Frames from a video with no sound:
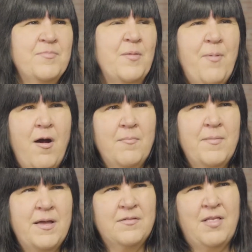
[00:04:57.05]

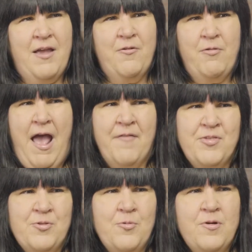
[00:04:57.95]
department like craft
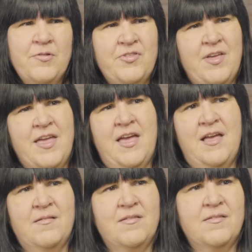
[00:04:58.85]
stores to
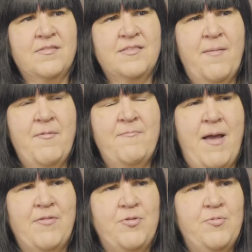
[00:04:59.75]
get some of
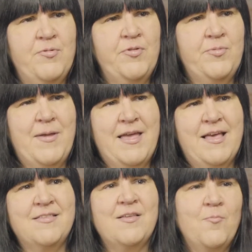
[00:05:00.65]
my tools,
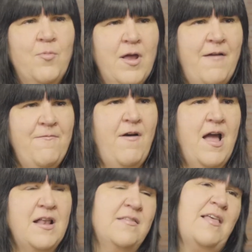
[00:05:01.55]
because what I
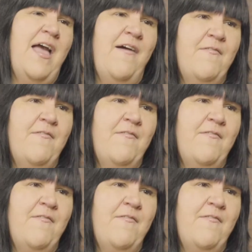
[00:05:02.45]
find is I have